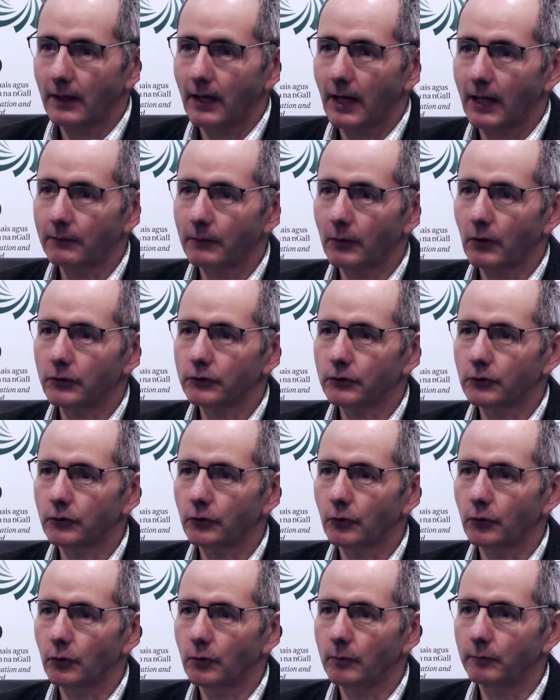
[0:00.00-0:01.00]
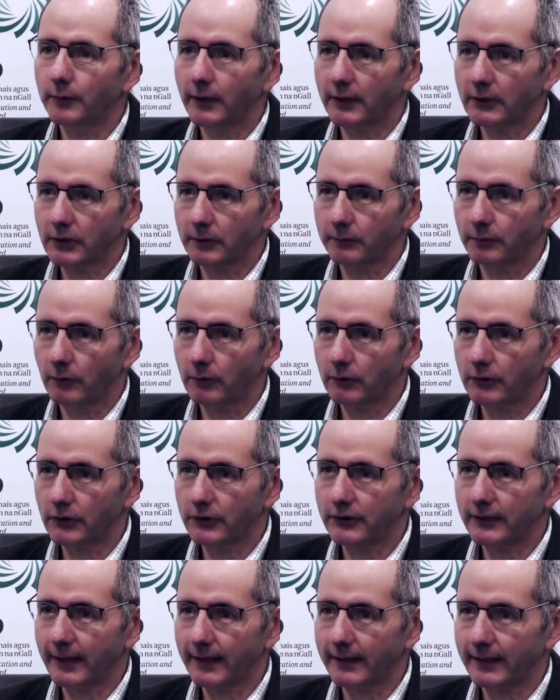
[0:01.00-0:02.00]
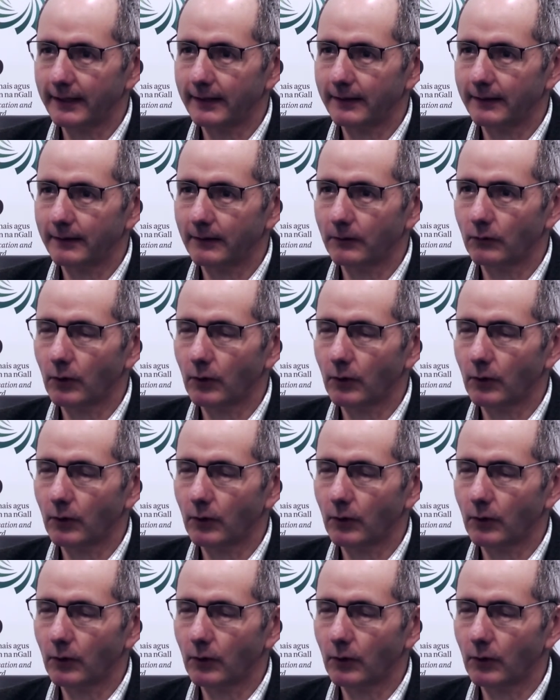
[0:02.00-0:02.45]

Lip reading: And we also do British Computer Society